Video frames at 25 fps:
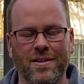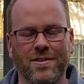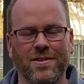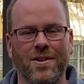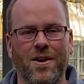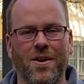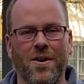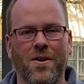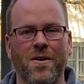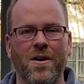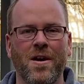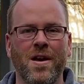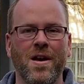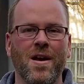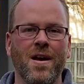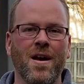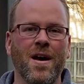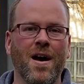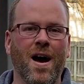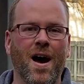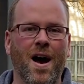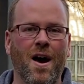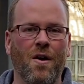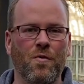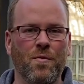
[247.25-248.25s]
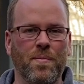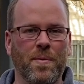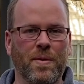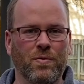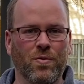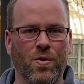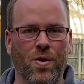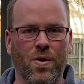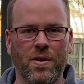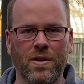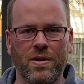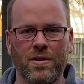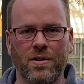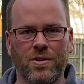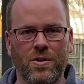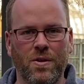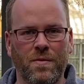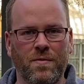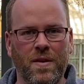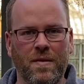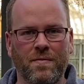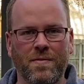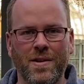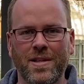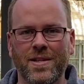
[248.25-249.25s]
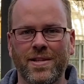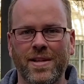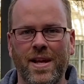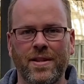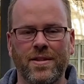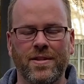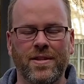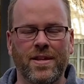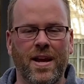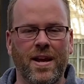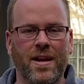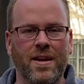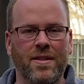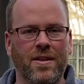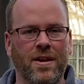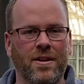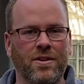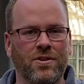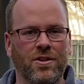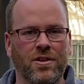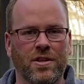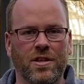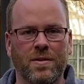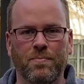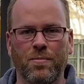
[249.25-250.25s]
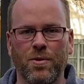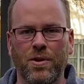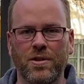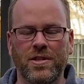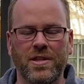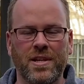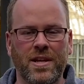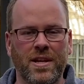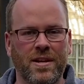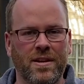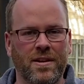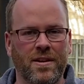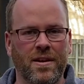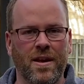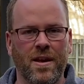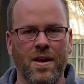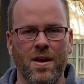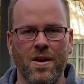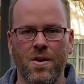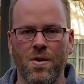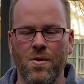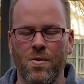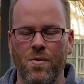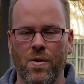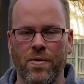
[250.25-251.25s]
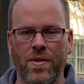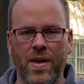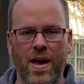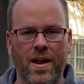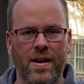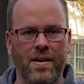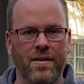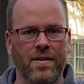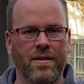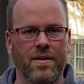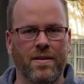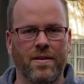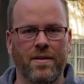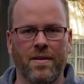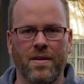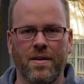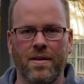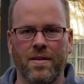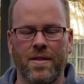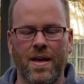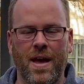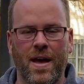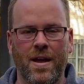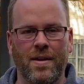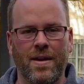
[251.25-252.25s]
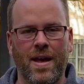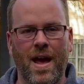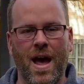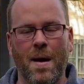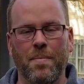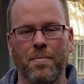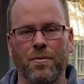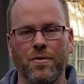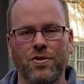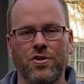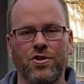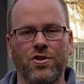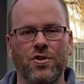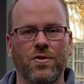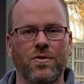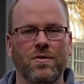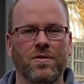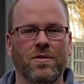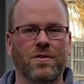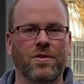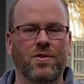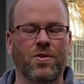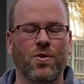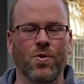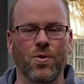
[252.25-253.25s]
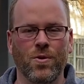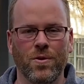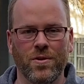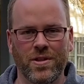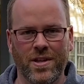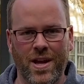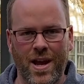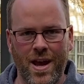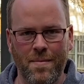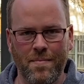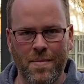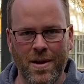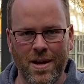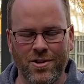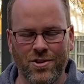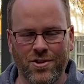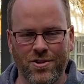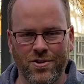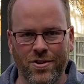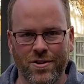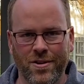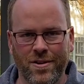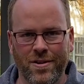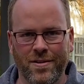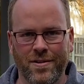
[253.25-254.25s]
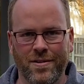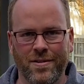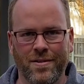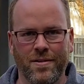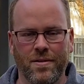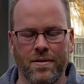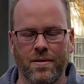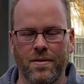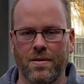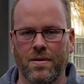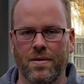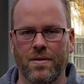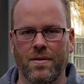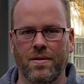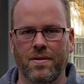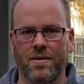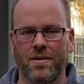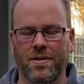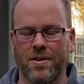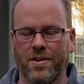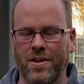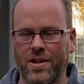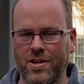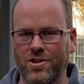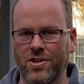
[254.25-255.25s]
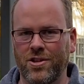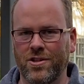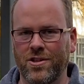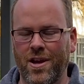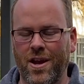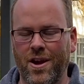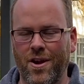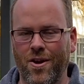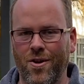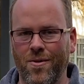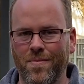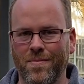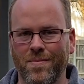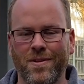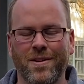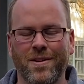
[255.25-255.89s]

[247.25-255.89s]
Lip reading: So we've been rolling 250 since then, and then just spritzing with that apple juice Coors Light mixture, delicious I hope,